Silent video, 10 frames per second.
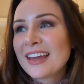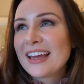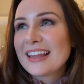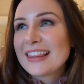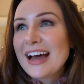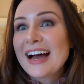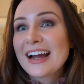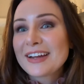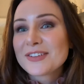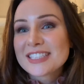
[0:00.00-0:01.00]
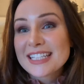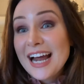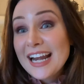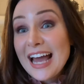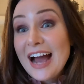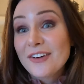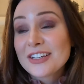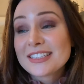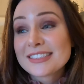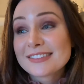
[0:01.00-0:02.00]
And that hike was 9
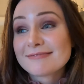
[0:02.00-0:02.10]
hours.